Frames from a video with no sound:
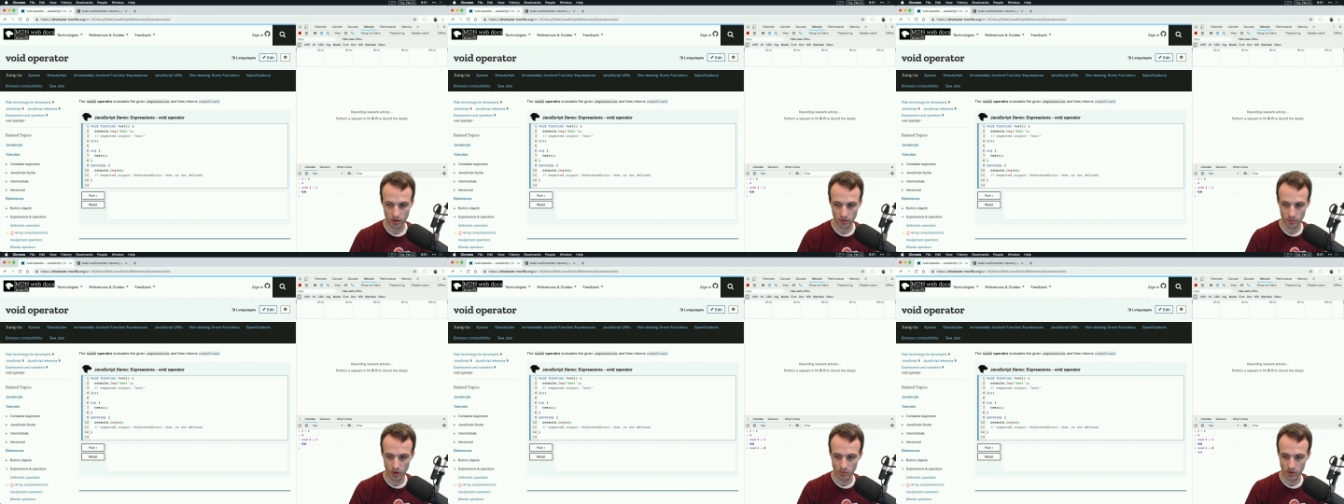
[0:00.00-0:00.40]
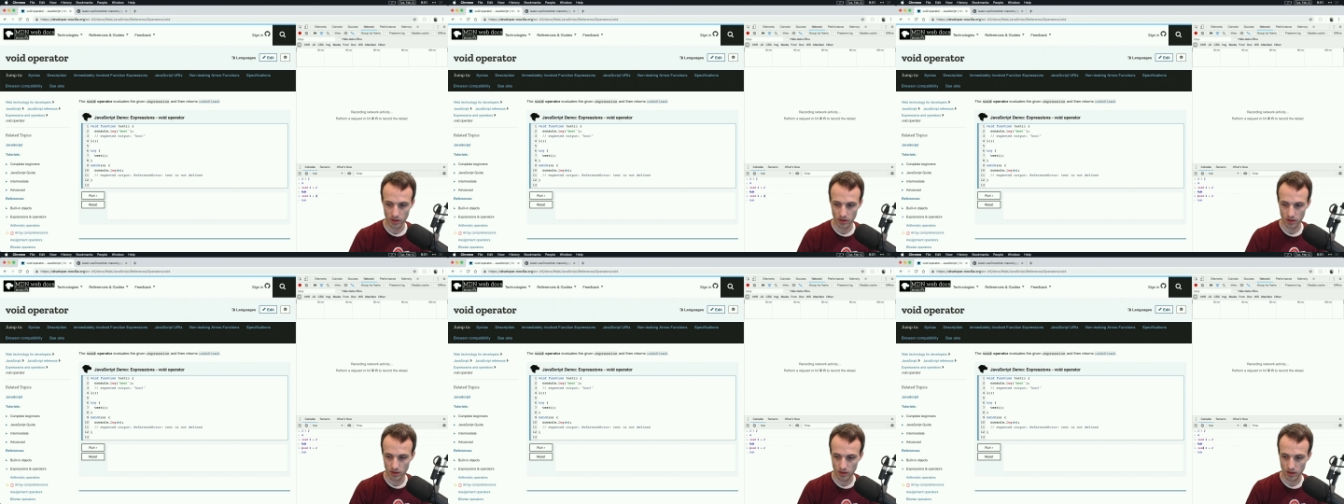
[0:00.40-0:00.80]

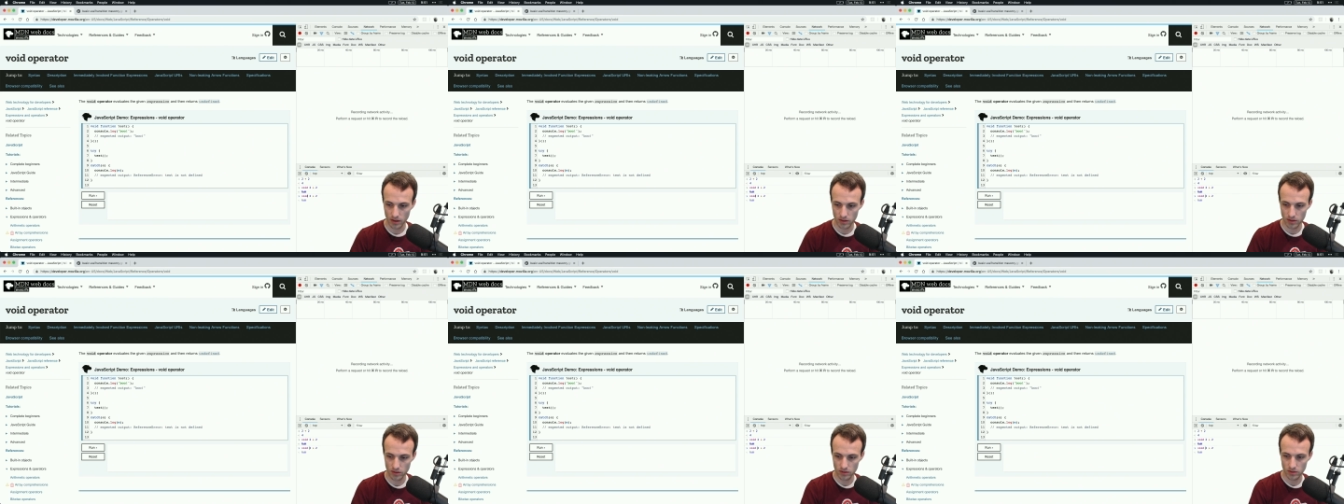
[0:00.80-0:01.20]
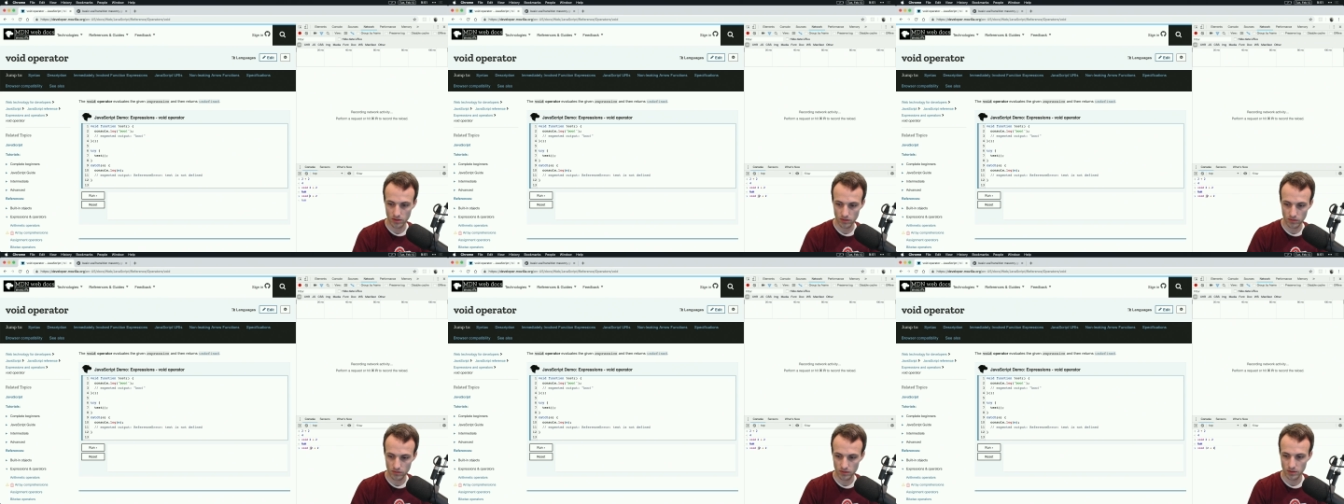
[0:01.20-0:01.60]
Maybe do
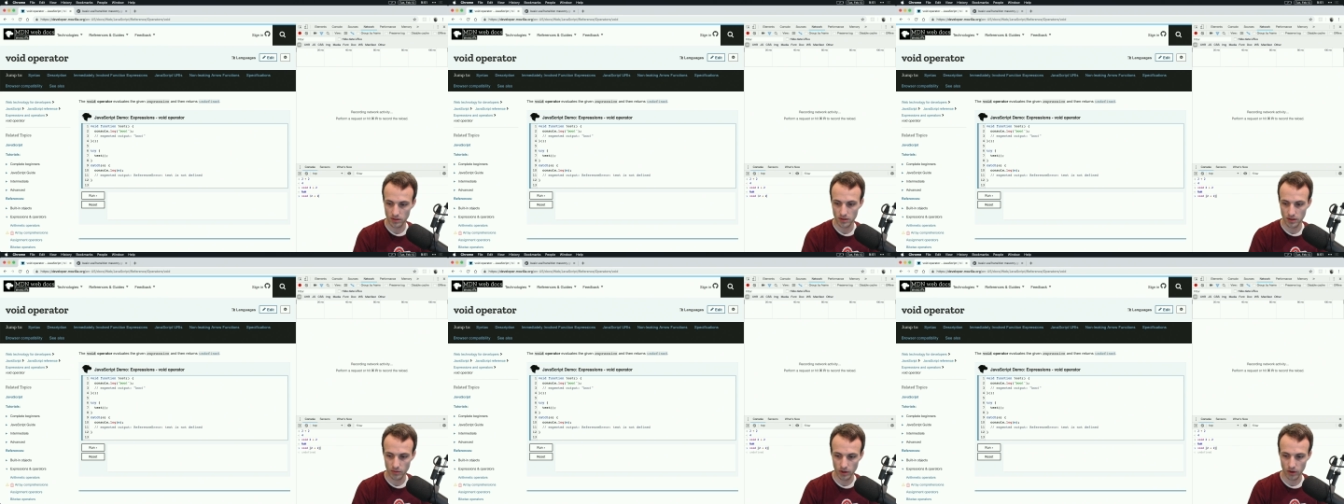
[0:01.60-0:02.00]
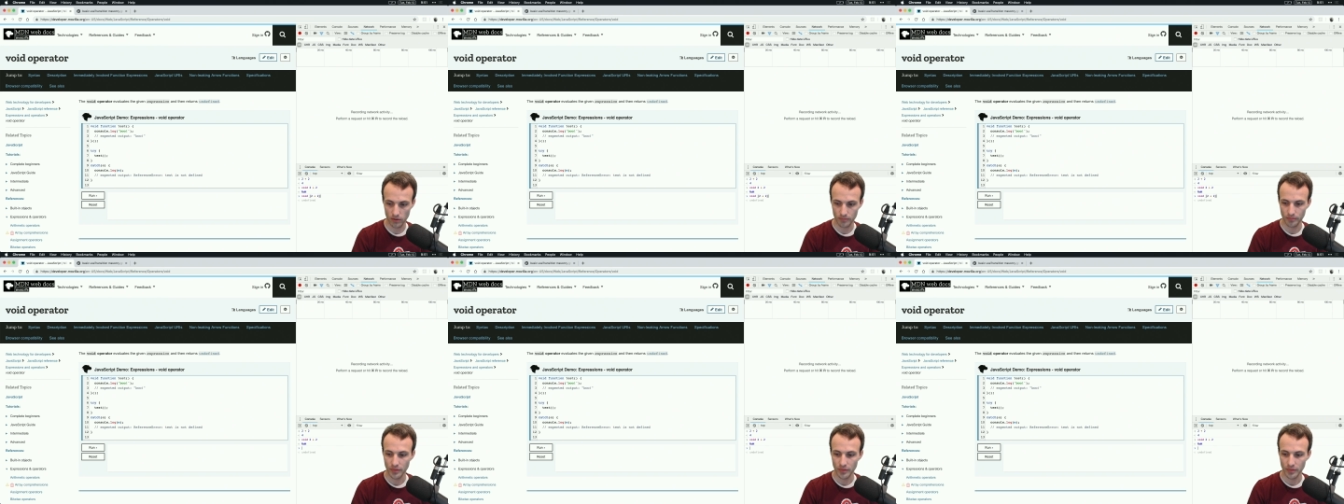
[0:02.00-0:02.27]
there we go.